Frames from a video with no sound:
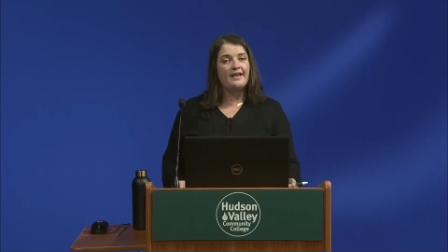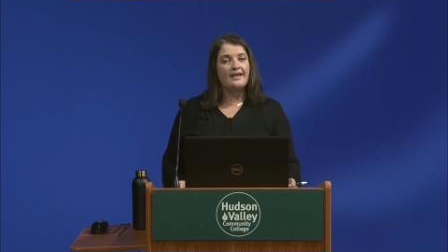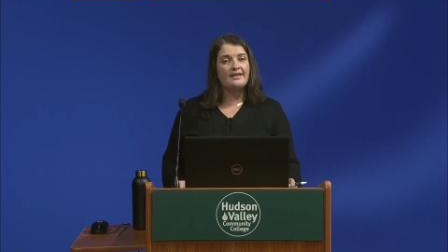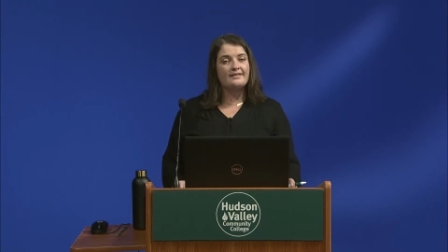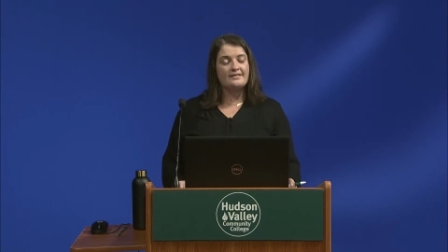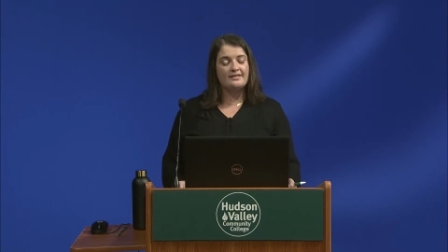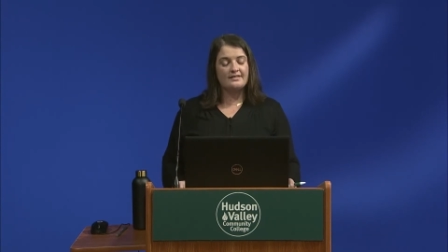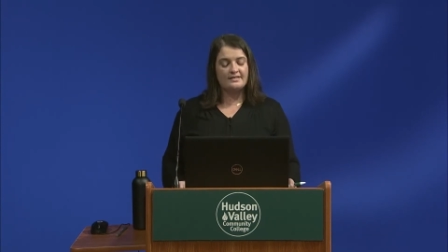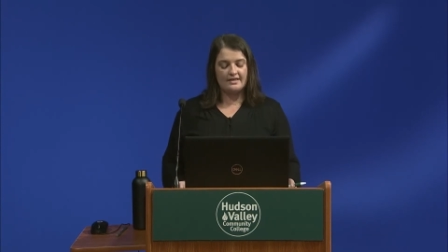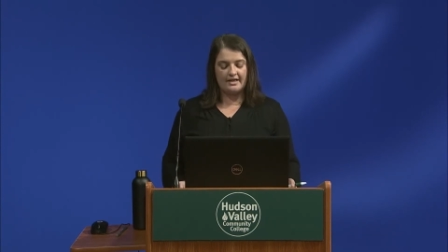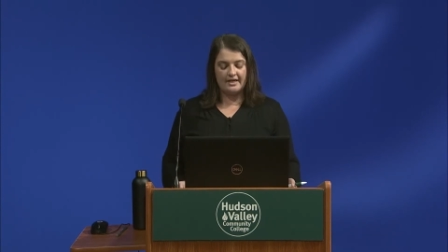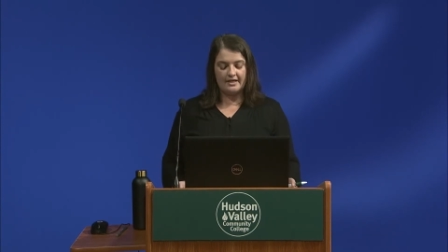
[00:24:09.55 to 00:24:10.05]
as
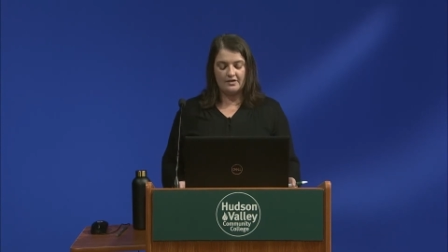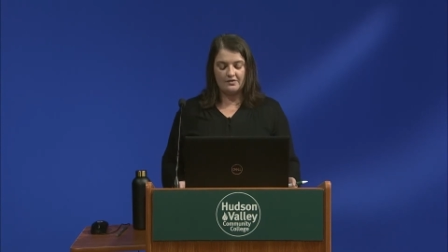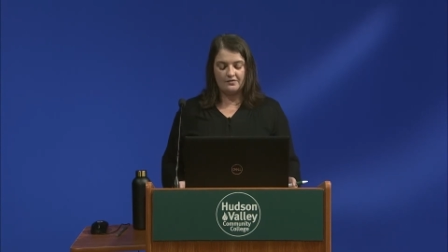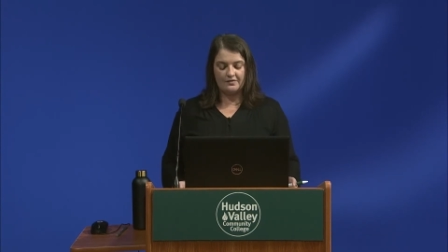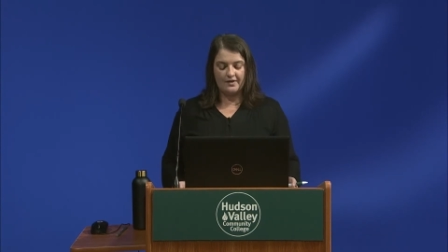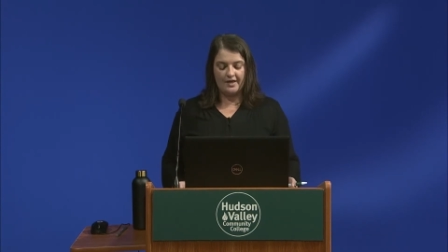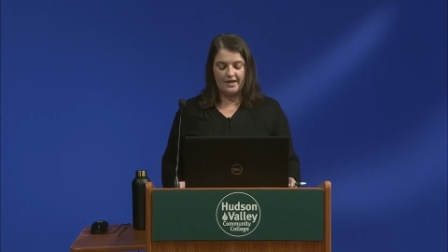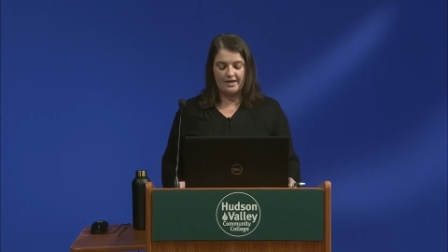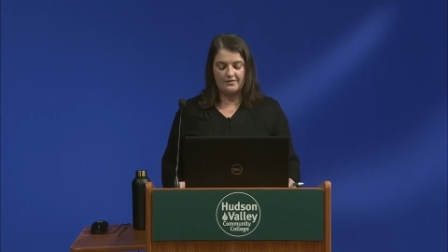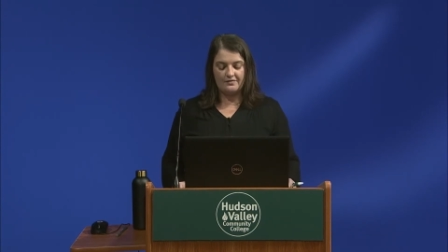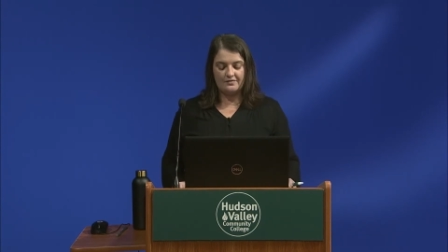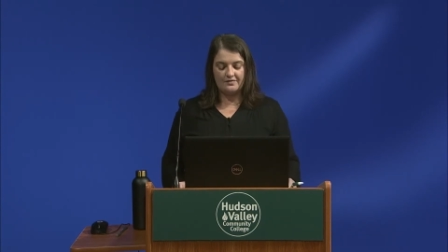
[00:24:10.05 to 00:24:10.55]
this kind of
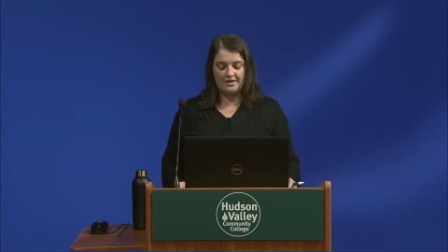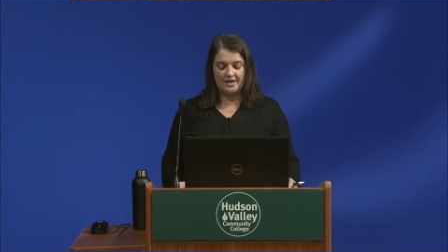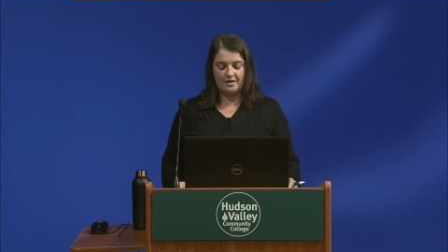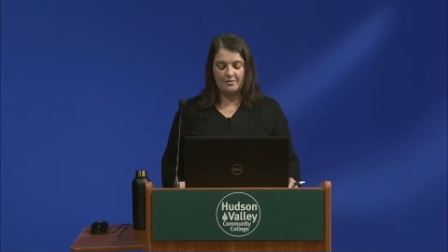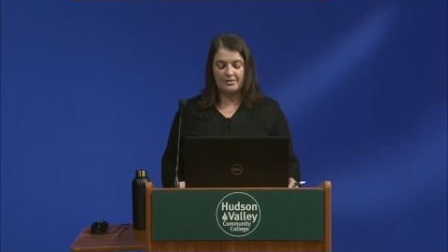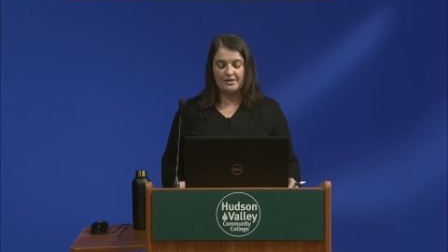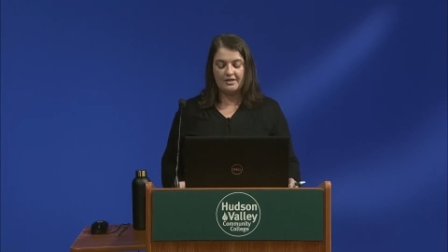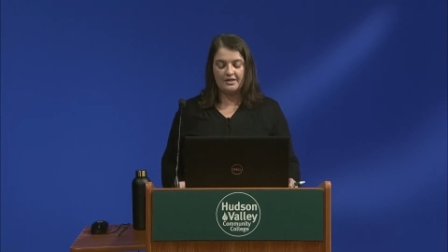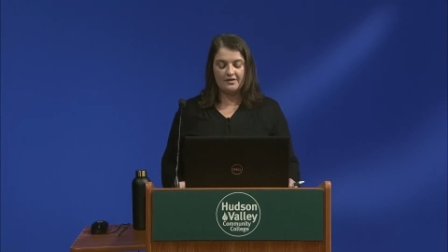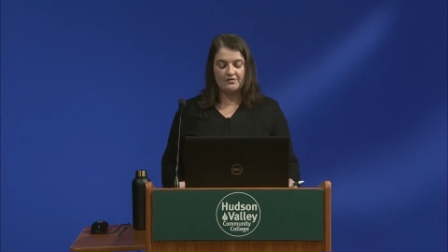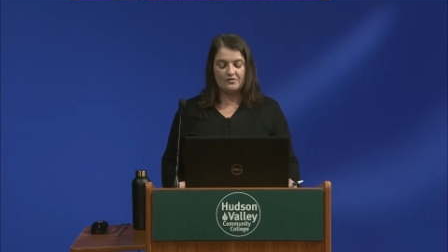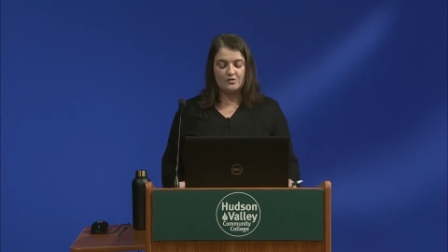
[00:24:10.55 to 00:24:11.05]
life can
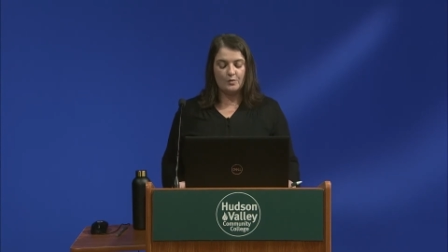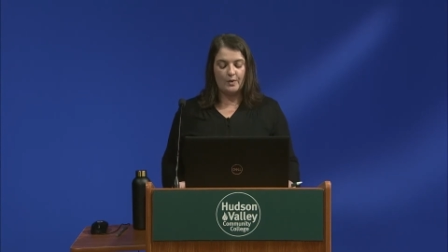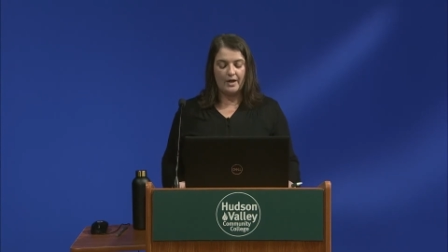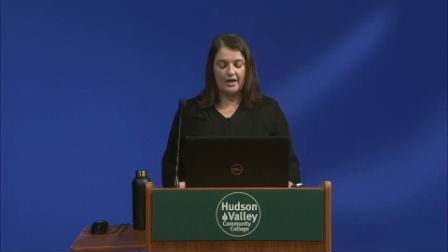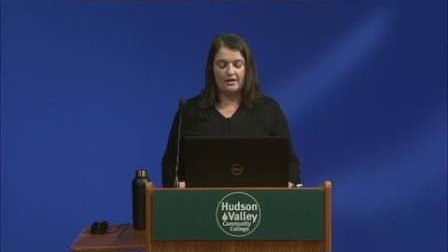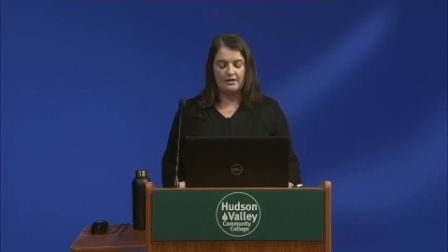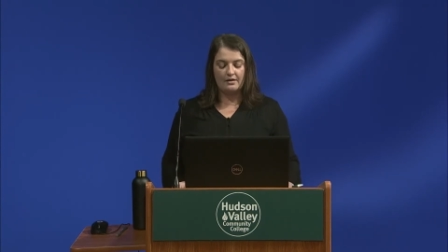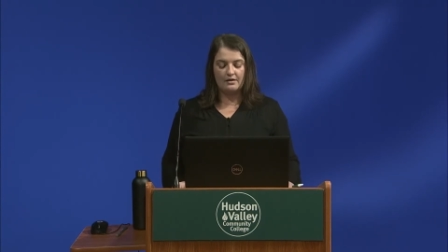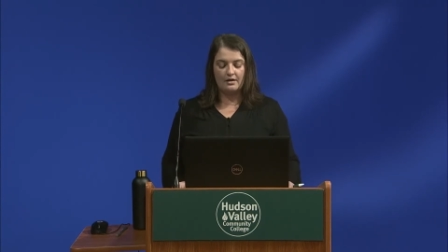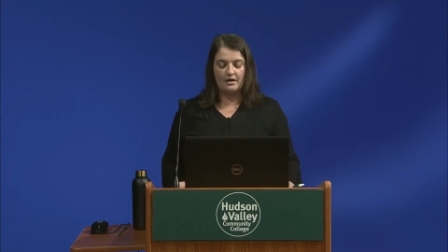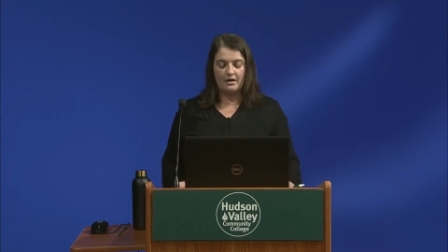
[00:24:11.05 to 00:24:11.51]
be lived well